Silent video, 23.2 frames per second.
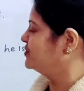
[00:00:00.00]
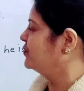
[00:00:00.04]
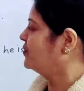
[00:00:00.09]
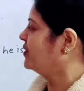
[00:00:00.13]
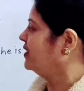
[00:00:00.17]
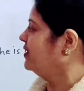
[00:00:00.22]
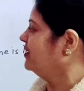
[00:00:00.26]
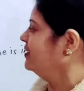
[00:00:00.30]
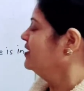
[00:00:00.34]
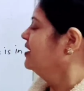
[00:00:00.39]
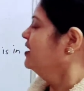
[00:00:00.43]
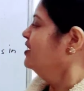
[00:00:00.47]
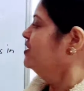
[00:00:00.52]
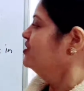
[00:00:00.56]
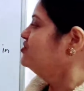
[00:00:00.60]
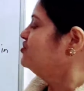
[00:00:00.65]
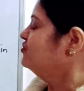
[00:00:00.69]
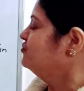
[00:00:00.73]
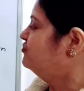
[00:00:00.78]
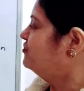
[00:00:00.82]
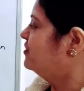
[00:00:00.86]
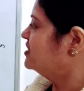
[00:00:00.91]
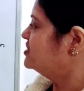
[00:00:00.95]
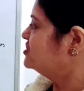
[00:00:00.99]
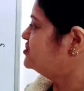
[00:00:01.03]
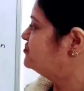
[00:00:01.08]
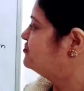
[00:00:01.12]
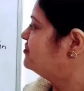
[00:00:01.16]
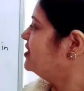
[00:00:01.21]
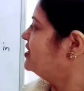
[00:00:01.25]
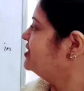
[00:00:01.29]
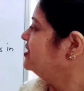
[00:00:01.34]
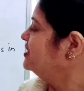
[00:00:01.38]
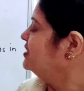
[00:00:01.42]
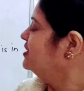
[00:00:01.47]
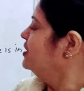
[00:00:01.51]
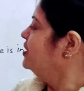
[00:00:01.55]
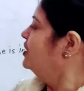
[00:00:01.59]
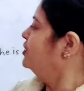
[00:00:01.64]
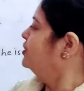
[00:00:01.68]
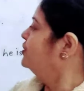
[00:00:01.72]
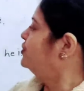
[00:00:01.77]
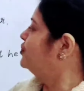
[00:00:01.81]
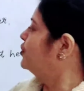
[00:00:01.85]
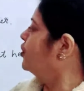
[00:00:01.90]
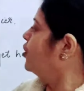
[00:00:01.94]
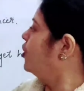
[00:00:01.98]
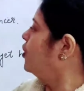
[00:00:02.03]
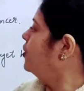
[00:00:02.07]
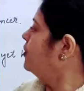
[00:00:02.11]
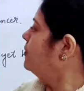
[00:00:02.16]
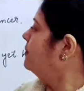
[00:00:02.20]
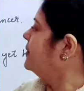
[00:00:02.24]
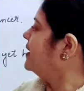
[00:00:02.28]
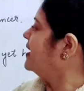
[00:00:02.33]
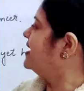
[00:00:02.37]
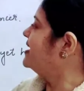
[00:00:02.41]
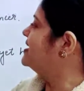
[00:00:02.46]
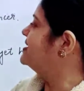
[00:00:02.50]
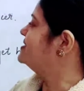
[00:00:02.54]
Okay, so first one, Tom